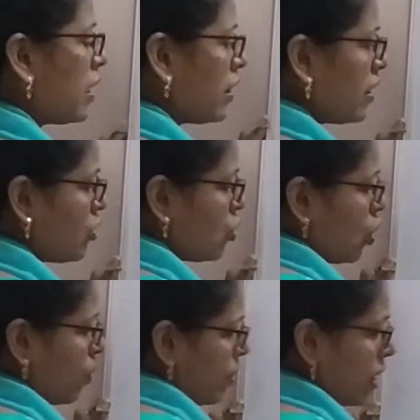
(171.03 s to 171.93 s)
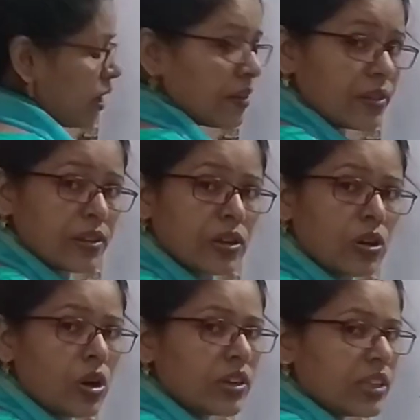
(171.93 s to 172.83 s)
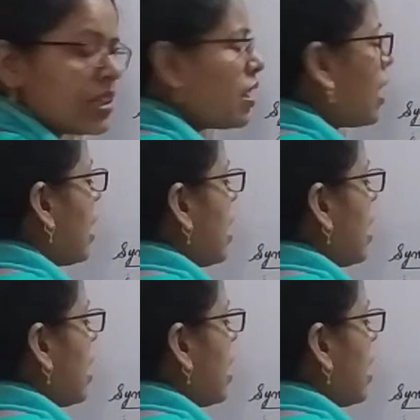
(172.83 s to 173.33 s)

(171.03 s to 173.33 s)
in this topic. Got it?